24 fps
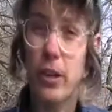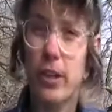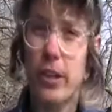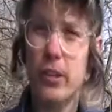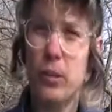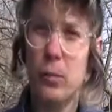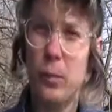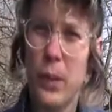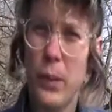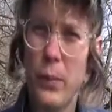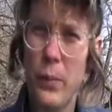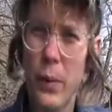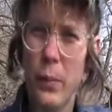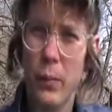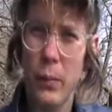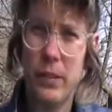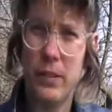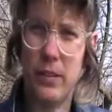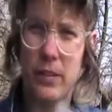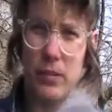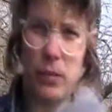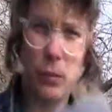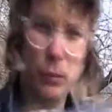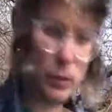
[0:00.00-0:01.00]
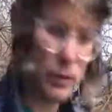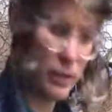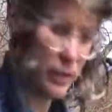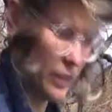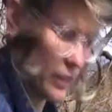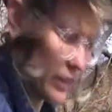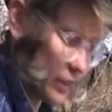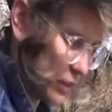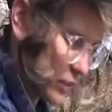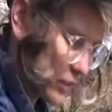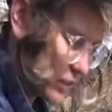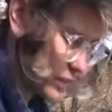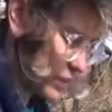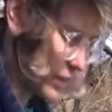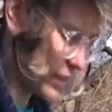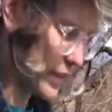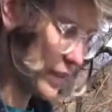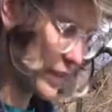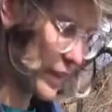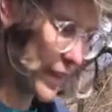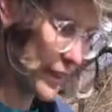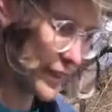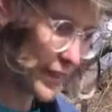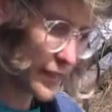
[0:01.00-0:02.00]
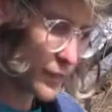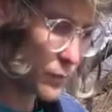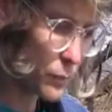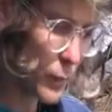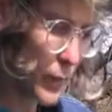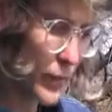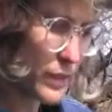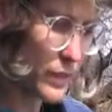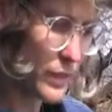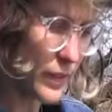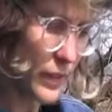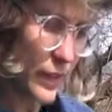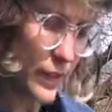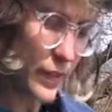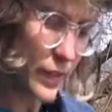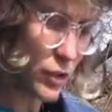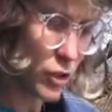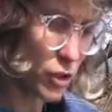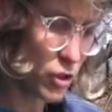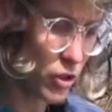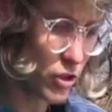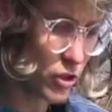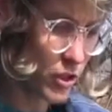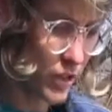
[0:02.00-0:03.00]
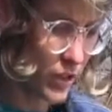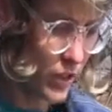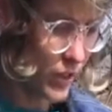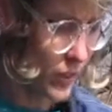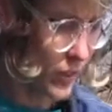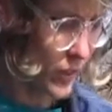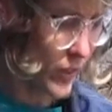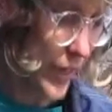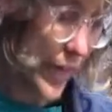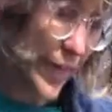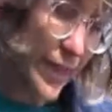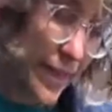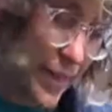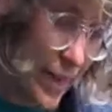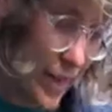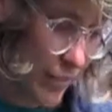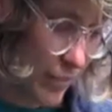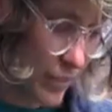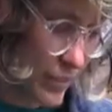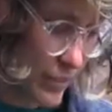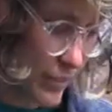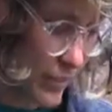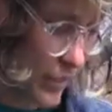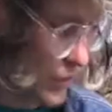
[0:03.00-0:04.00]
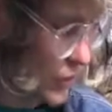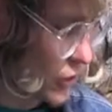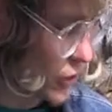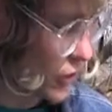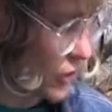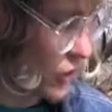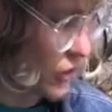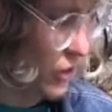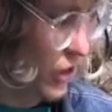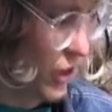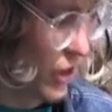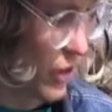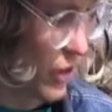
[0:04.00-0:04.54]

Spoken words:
you could experiment with different materials, and that's basically just, and then have discussions